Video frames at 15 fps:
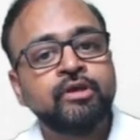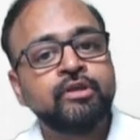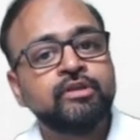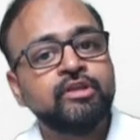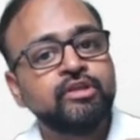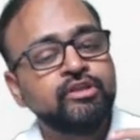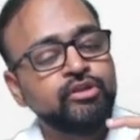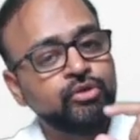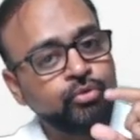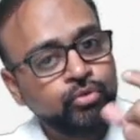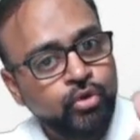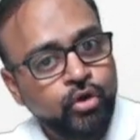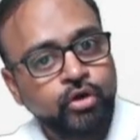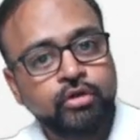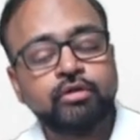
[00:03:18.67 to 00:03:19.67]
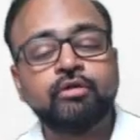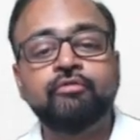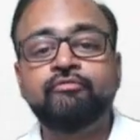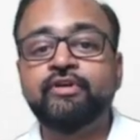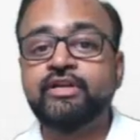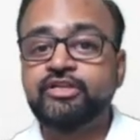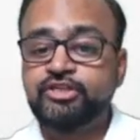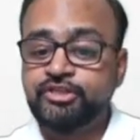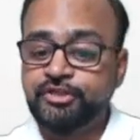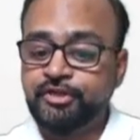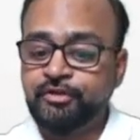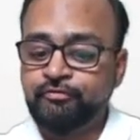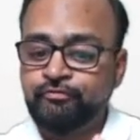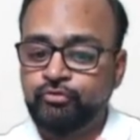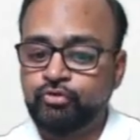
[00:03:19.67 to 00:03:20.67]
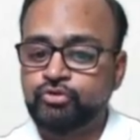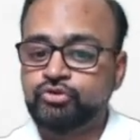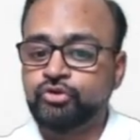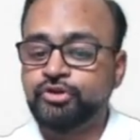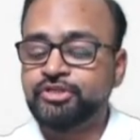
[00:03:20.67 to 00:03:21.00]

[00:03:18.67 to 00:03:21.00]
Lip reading: The neuron, when a shearing force or